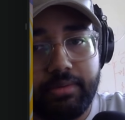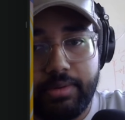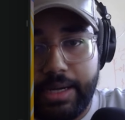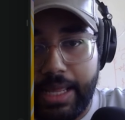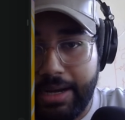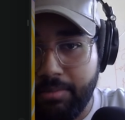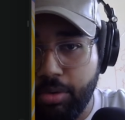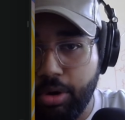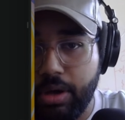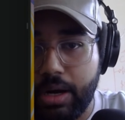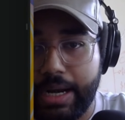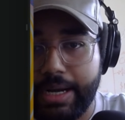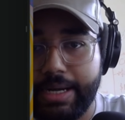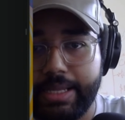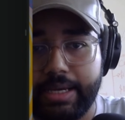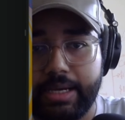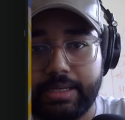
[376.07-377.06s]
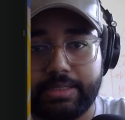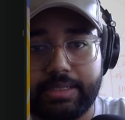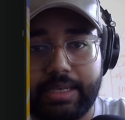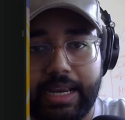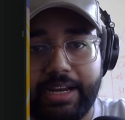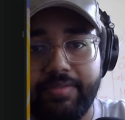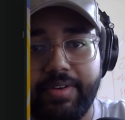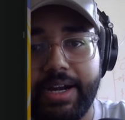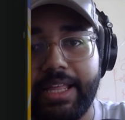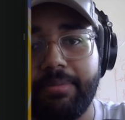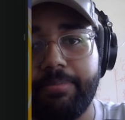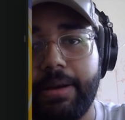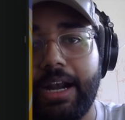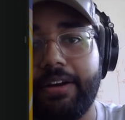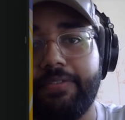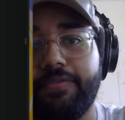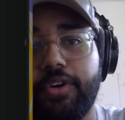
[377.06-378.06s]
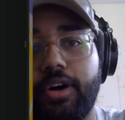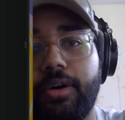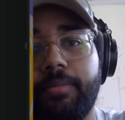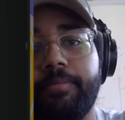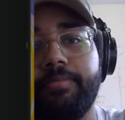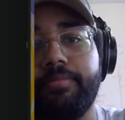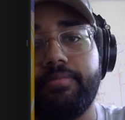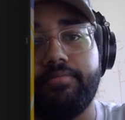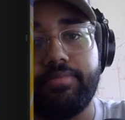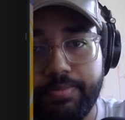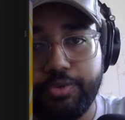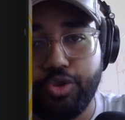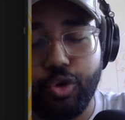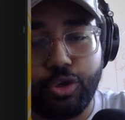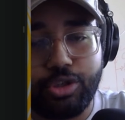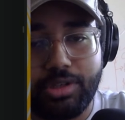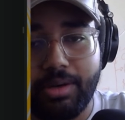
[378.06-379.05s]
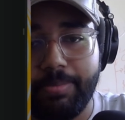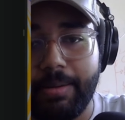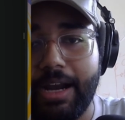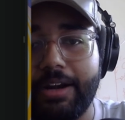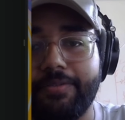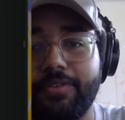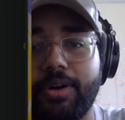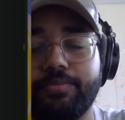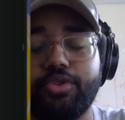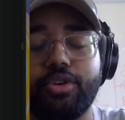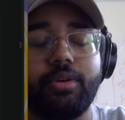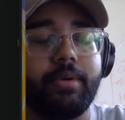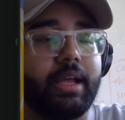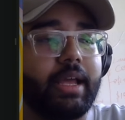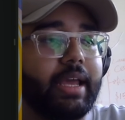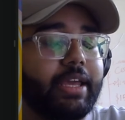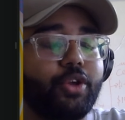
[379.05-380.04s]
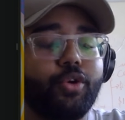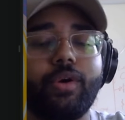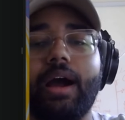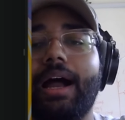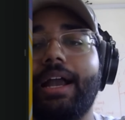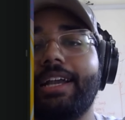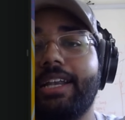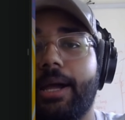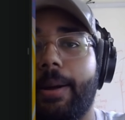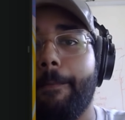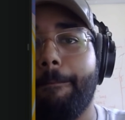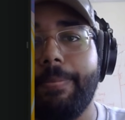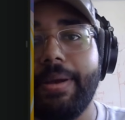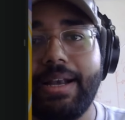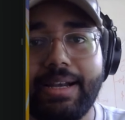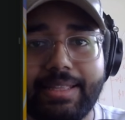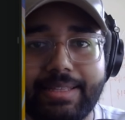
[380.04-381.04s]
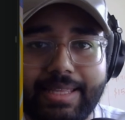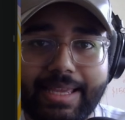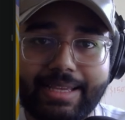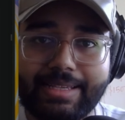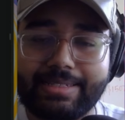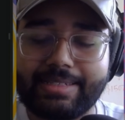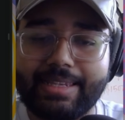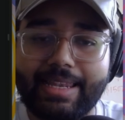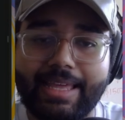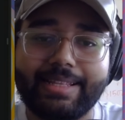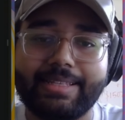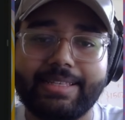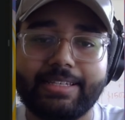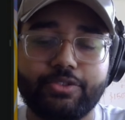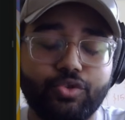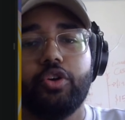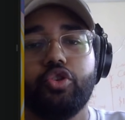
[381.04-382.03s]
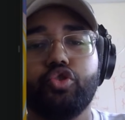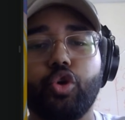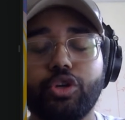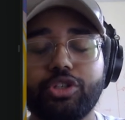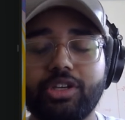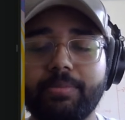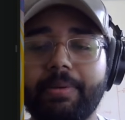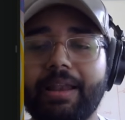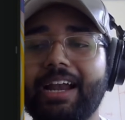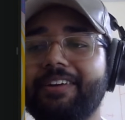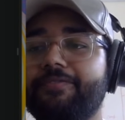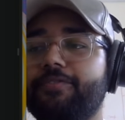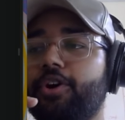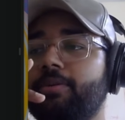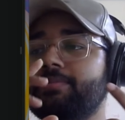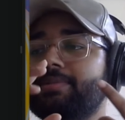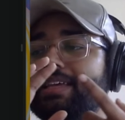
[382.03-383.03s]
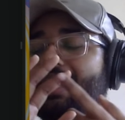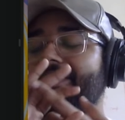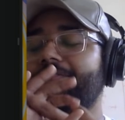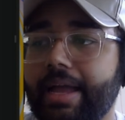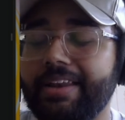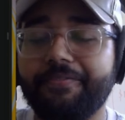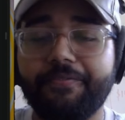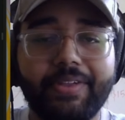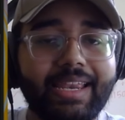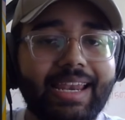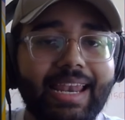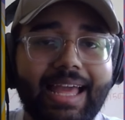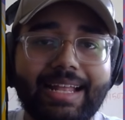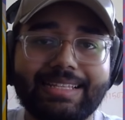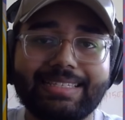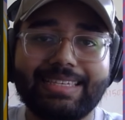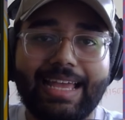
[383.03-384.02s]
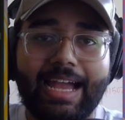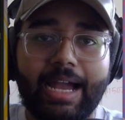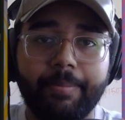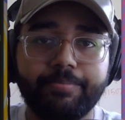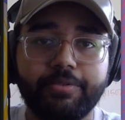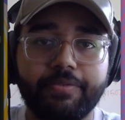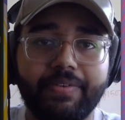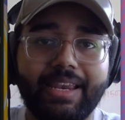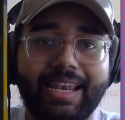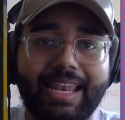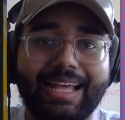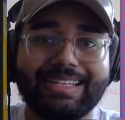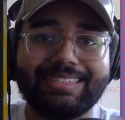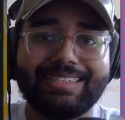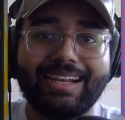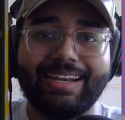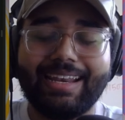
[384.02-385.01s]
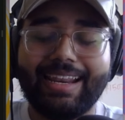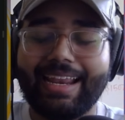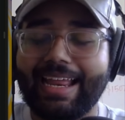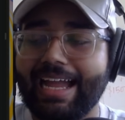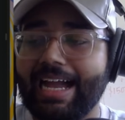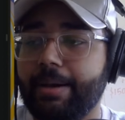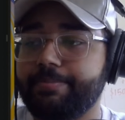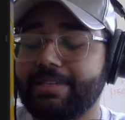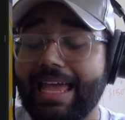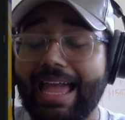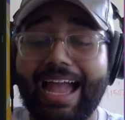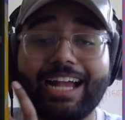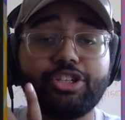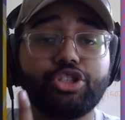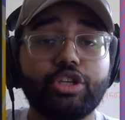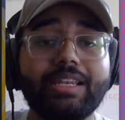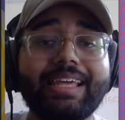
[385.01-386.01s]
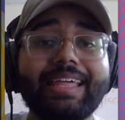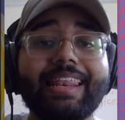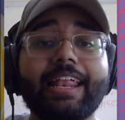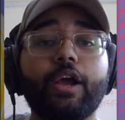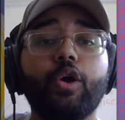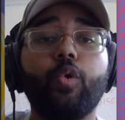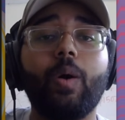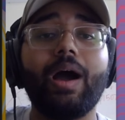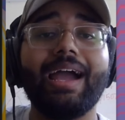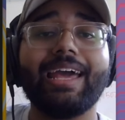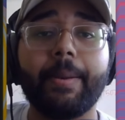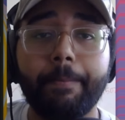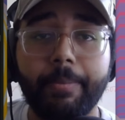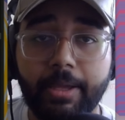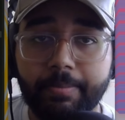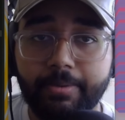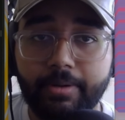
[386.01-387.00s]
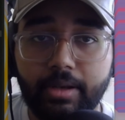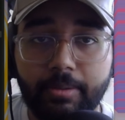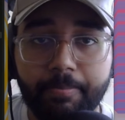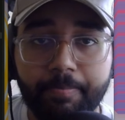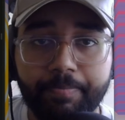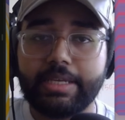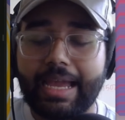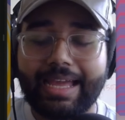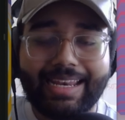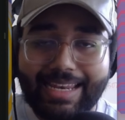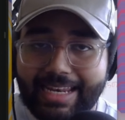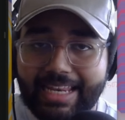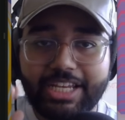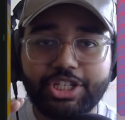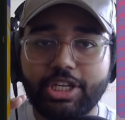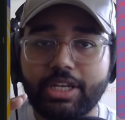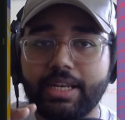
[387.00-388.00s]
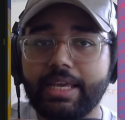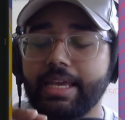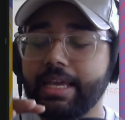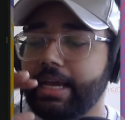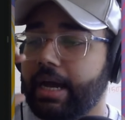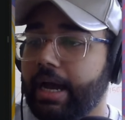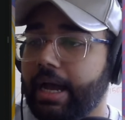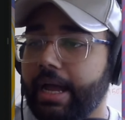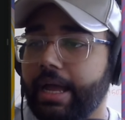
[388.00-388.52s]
10 more ideas: client vetting platform, social platform. So you can't build things like these. Social platforms and freelance apps, freelance centric apps actually require people. And initially,